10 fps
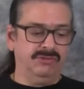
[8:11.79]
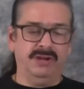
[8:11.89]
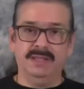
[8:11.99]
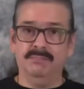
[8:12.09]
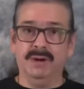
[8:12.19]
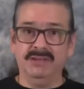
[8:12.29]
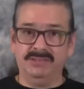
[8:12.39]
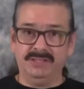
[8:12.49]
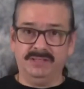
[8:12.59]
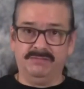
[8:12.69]
any
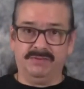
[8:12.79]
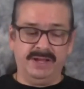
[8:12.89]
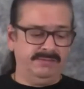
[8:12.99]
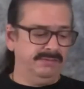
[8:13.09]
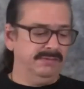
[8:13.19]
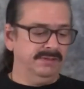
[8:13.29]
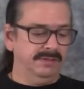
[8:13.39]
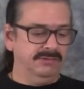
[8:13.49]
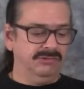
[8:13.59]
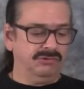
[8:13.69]
buzzing in the frets.
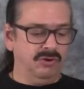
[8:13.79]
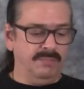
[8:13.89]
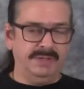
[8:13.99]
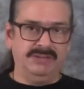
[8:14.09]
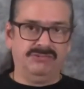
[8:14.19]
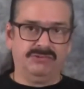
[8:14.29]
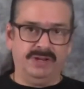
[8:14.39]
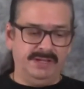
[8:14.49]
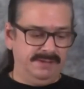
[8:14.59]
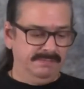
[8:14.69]
Just go up each string.